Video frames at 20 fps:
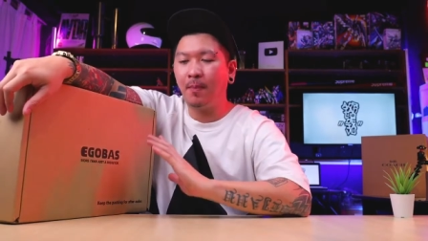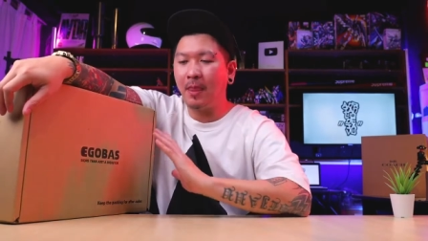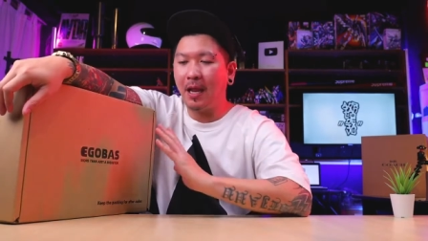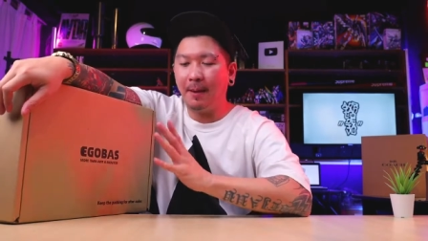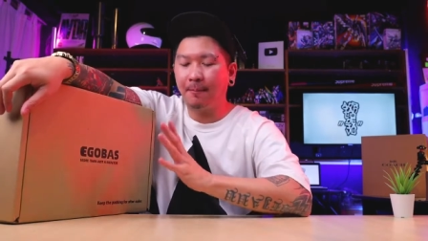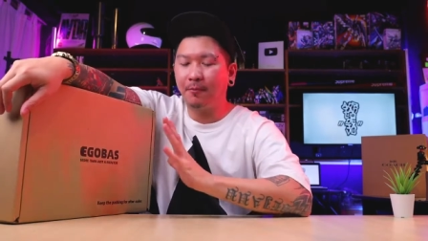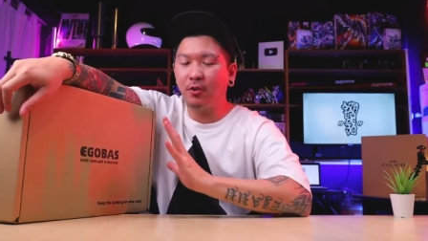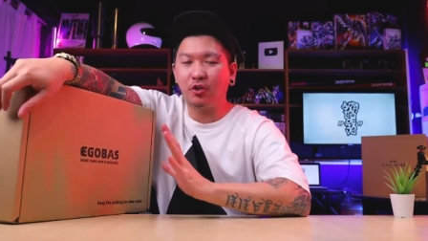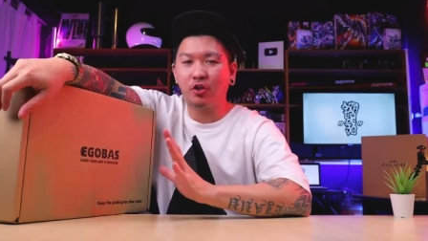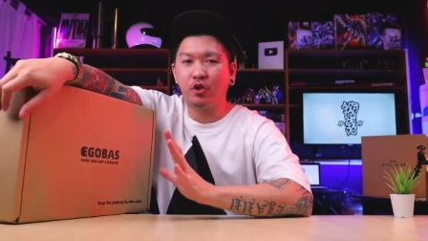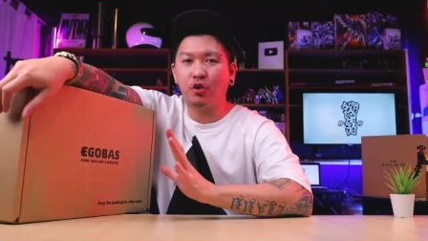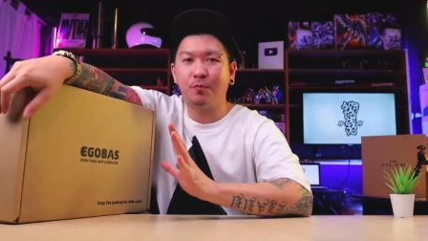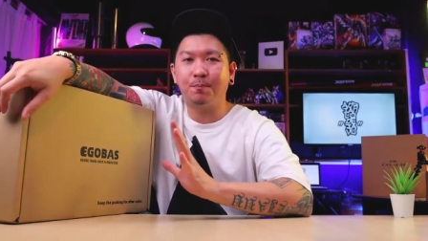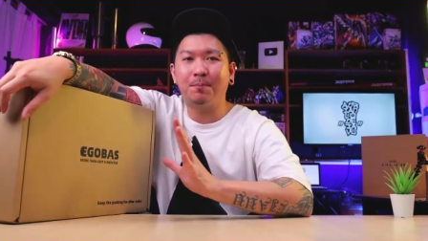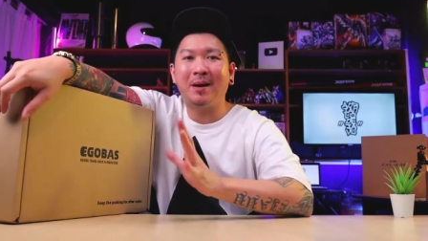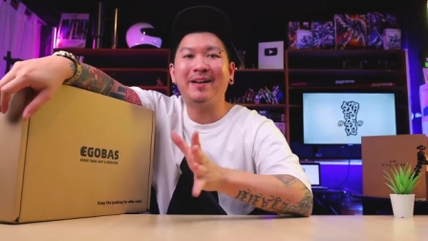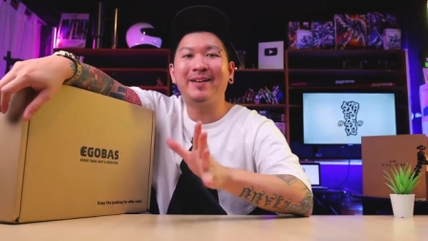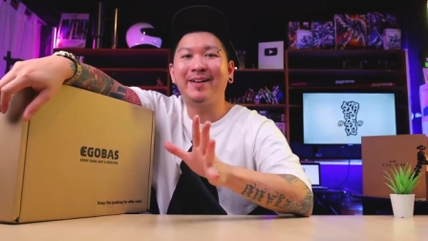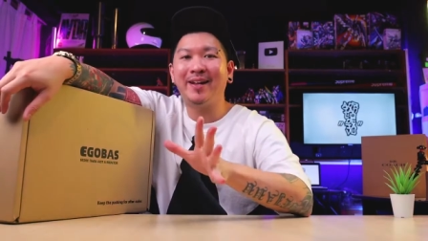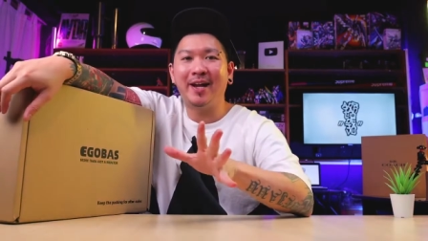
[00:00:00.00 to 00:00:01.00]
I'm not so
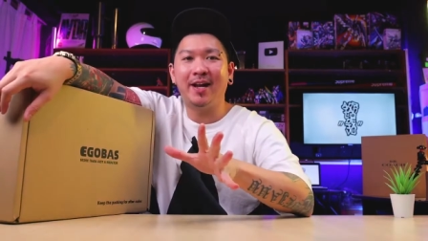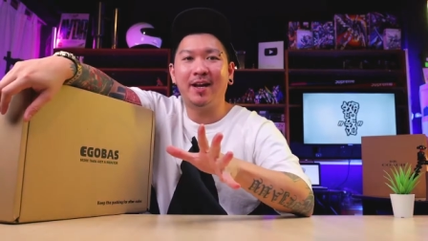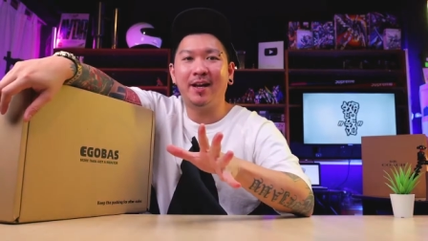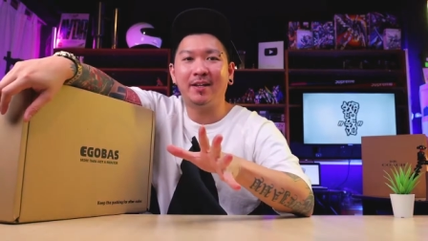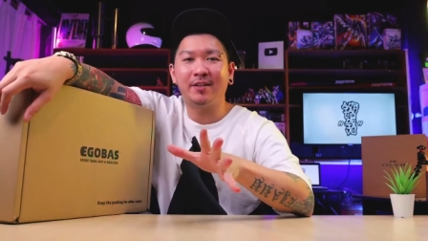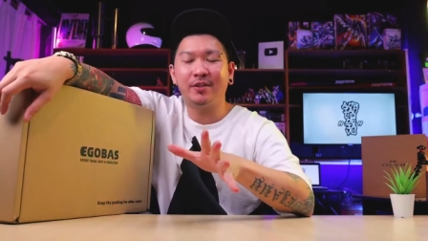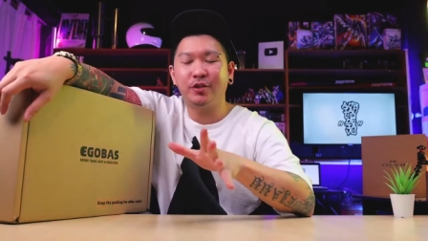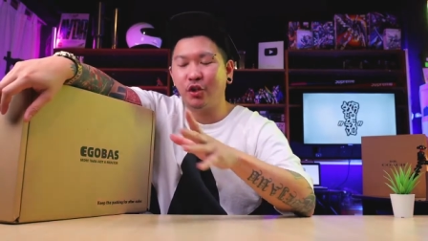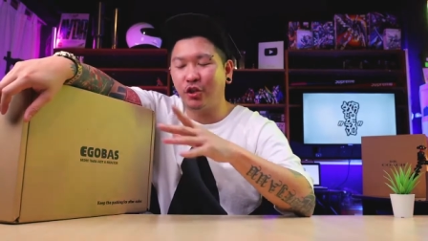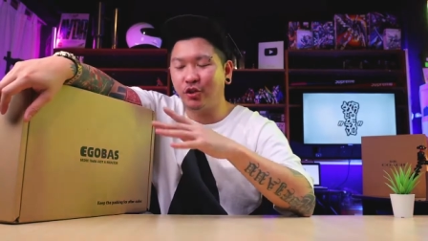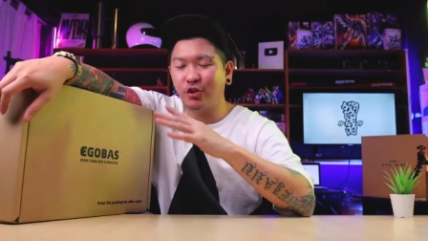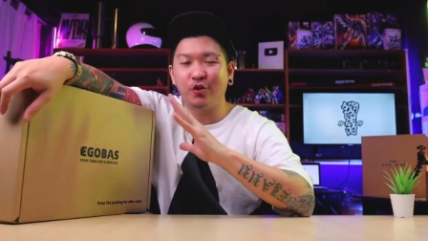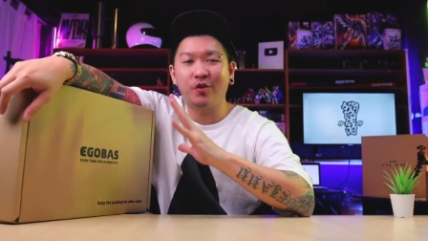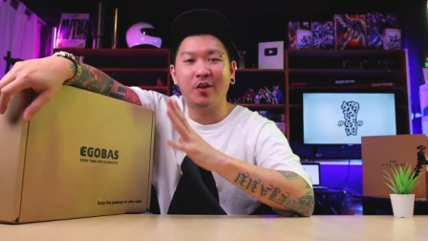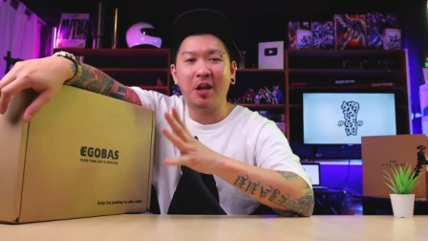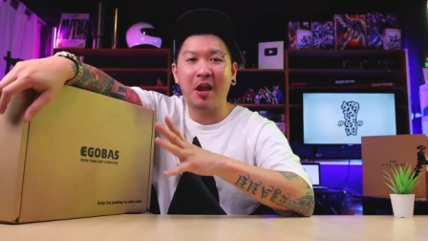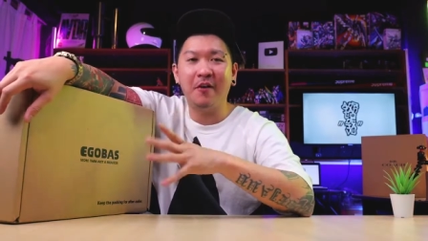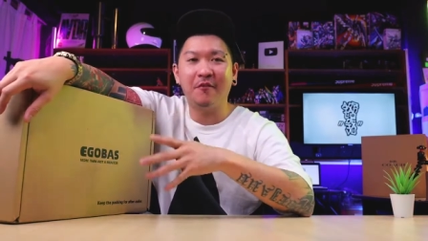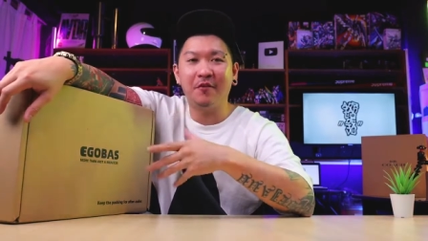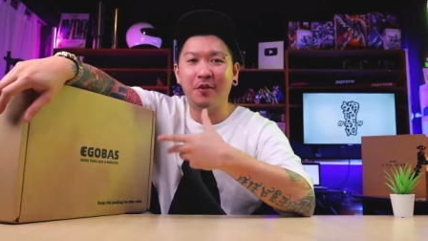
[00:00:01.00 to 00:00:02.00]
pandai lah, not so
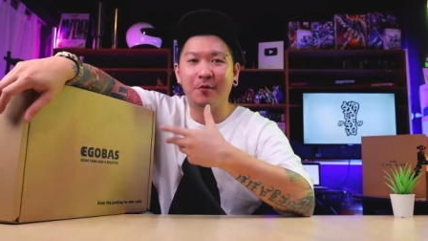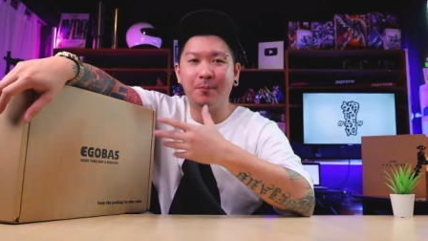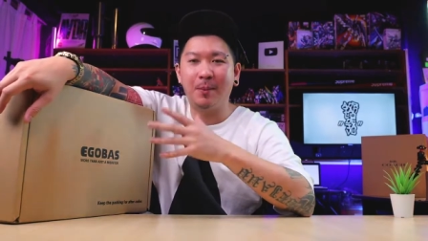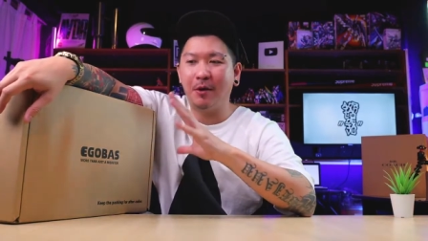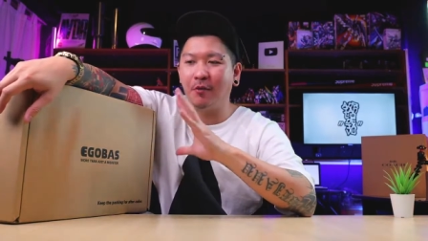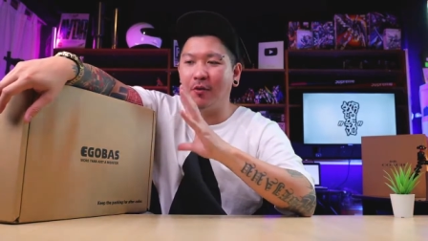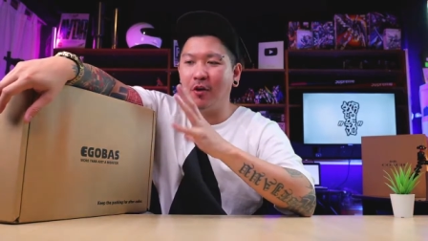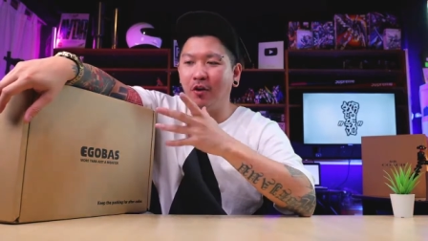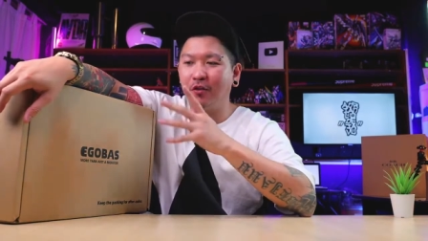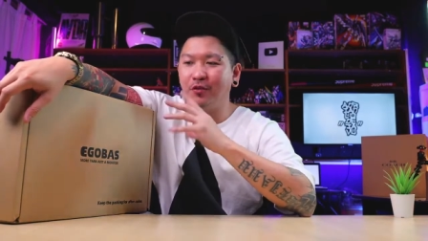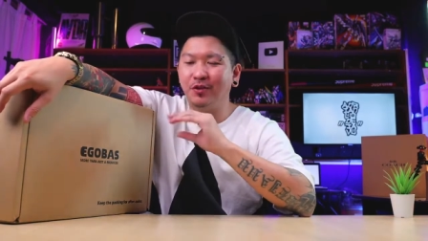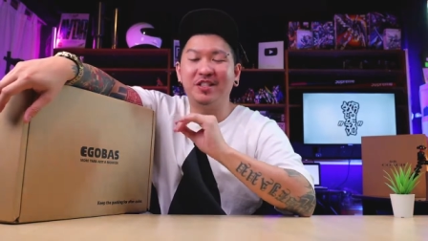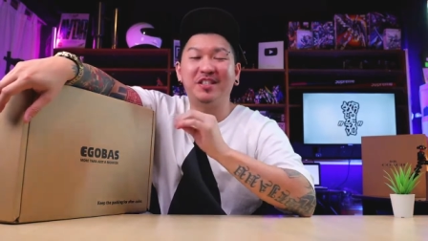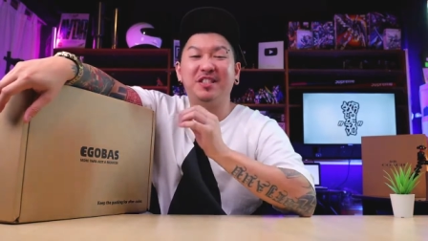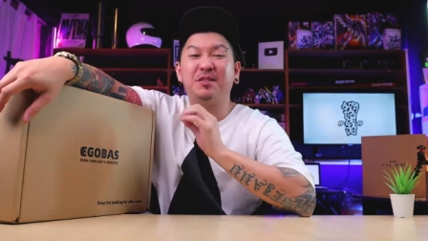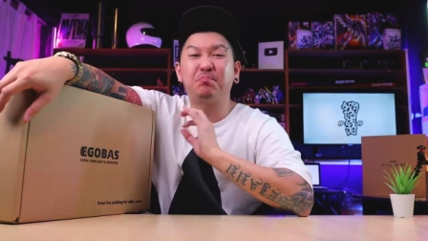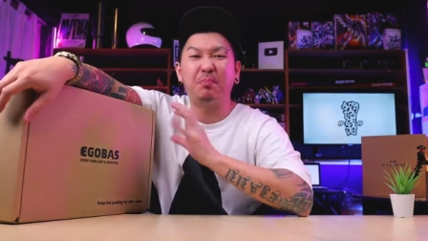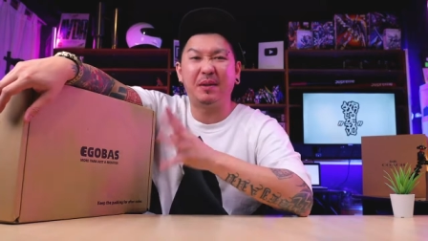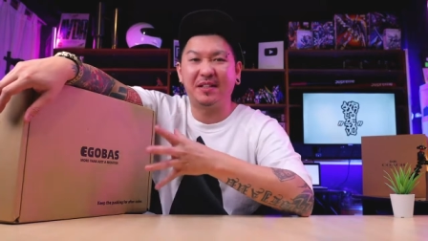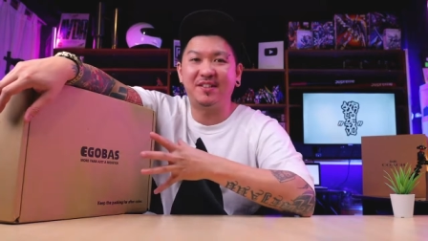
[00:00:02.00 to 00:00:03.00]
clever about all
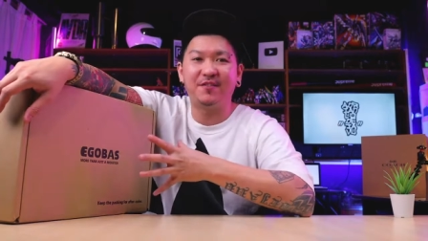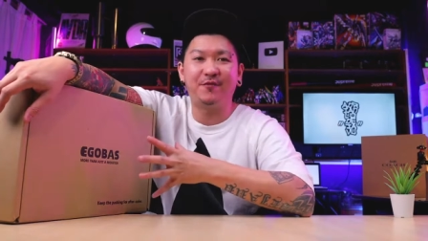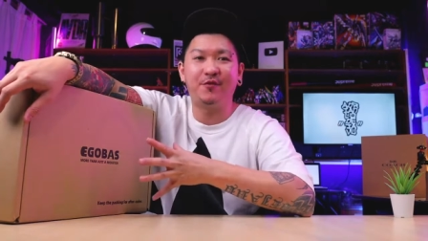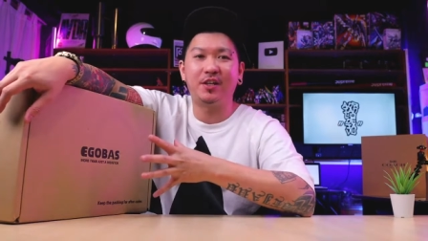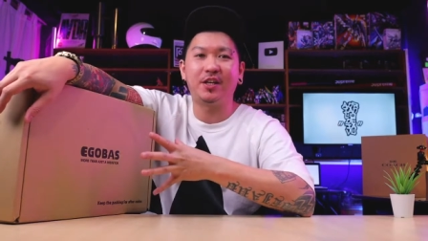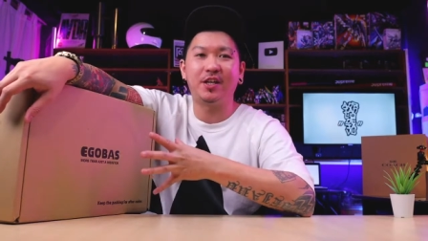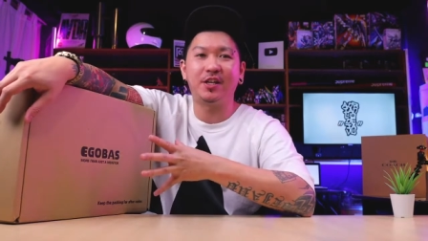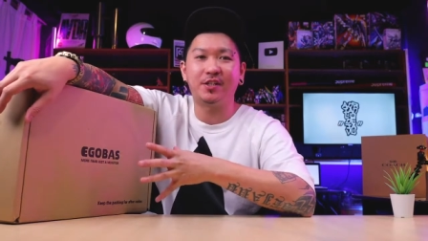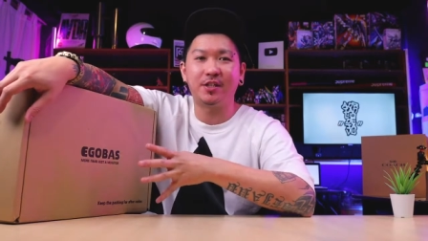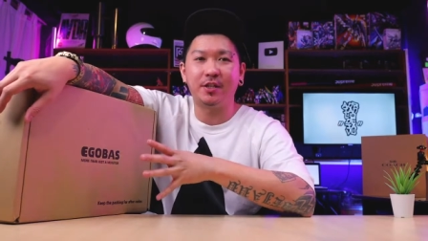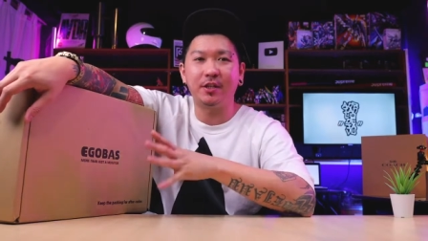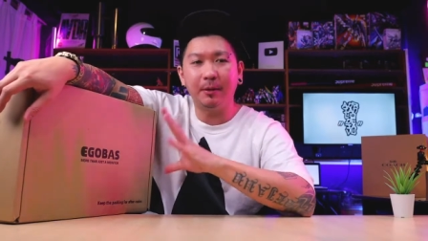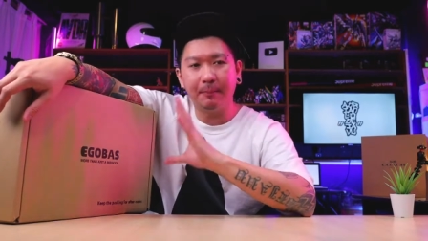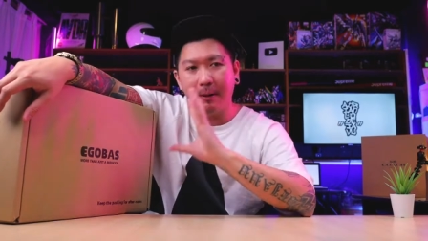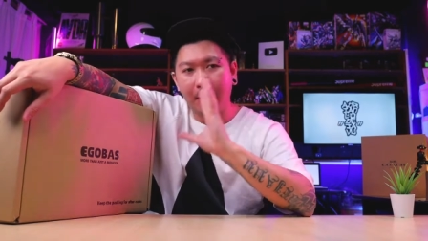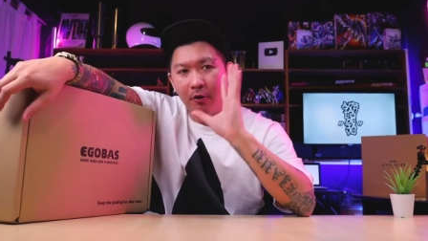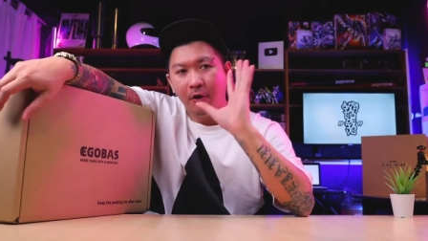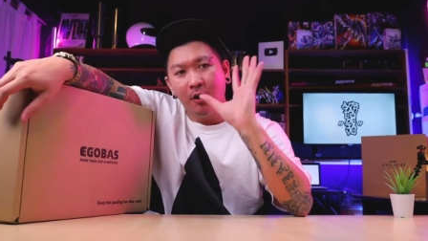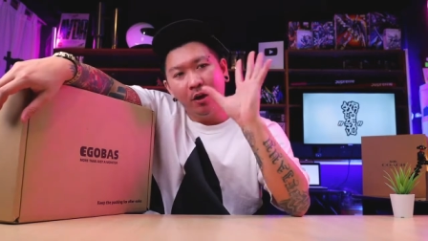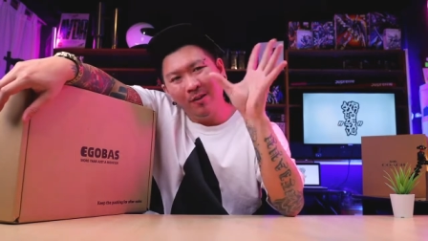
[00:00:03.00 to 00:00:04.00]
this specification
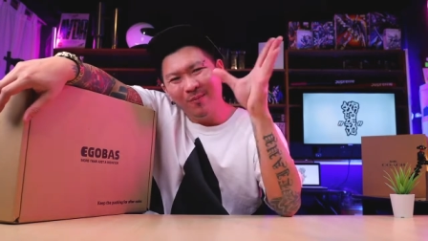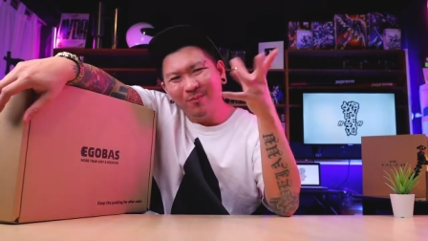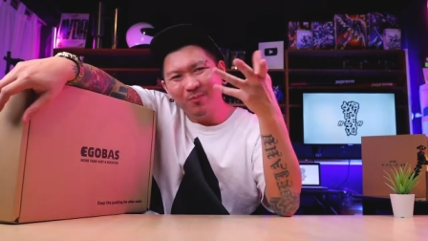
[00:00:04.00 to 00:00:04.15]
about